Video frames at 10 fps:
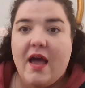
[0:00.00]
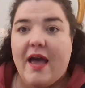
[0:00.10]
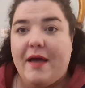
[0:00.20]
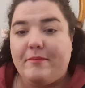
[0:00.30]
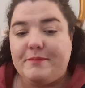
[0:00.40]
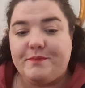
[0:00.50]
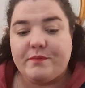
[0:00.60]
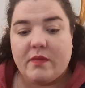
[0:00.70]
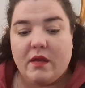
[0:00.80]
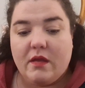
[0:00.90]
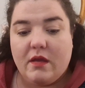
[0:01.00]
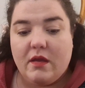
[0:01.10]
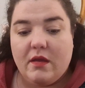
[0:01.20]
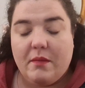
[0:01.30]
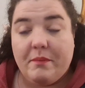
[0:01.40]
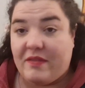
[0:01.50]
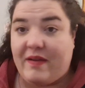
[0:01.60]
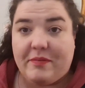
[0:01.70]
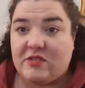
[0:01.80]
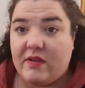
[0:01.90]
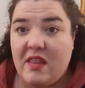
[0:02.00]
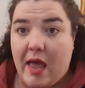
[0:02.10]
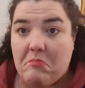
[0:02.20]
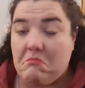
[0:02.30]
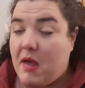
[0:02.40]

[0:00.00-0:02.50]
But the fabric's not in there.